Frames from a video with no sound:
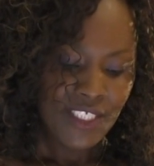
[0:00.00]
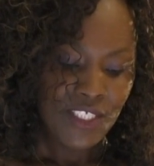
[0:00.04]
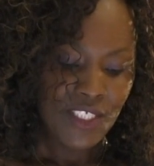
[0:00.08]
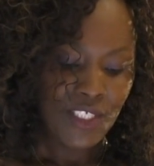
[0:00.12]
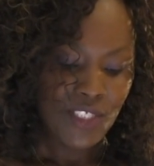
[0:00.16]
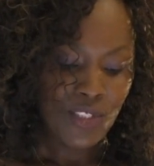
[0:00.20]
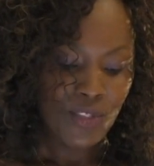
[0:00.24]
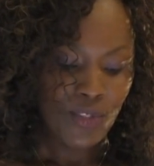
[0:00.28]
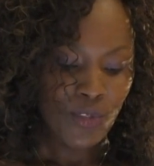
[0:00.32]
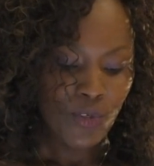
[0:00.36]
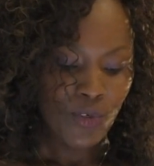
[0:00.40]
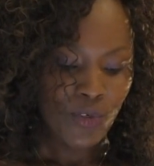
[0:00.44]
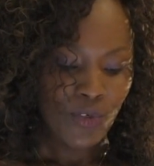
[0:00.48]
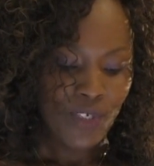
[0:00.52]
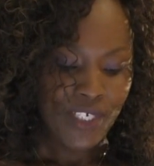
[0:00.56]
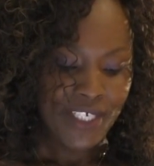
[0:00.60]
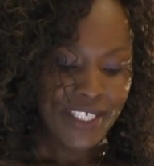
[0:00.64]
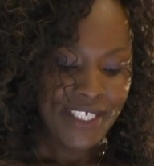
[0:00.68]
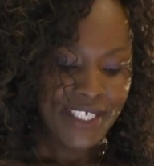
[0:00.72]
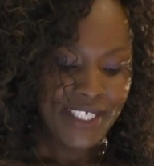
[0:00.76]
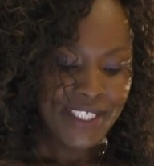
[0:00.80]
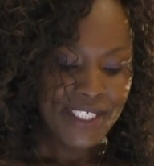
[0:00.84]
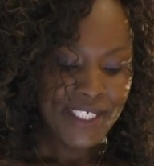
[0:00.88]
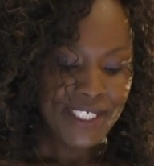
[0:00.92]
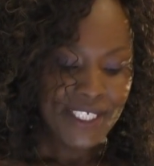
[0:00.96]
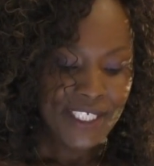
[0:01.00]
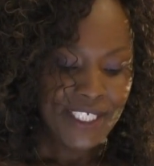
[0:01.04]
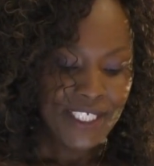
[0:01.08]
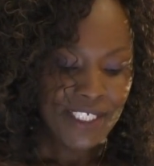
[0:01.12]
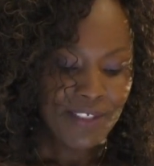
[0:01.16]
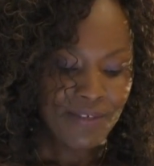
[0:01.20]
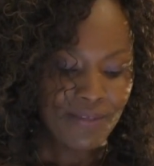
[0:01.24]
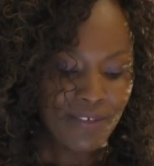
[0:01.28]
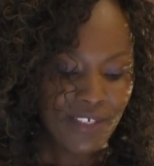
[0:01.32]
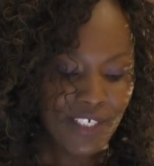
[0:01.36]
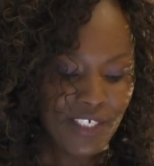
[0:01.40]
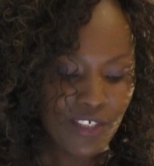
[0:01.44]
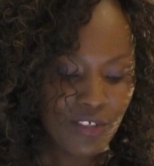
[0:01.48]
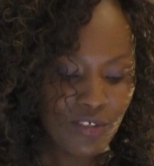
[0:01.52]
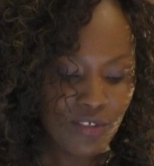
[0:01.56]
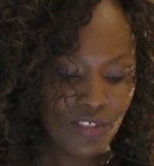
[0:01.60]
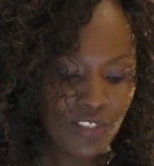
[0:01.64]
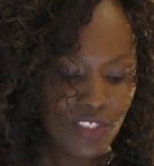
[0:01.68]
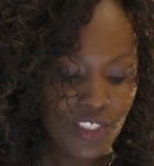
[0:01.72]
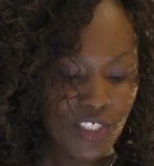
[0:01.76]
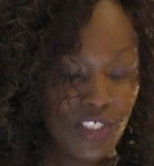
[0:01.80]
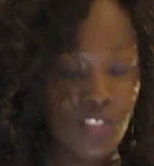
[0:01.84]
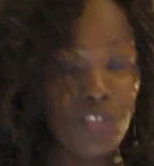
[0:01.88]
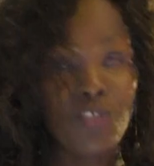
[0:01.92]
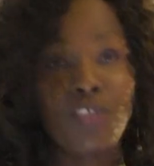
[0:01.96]
so, uh, if I
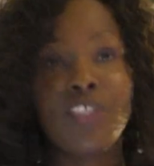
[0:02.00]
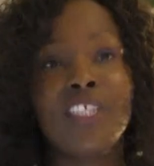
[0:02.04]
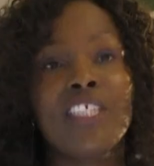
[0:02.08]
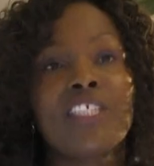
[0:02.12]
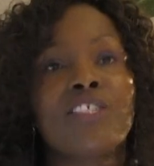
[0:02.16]
continue,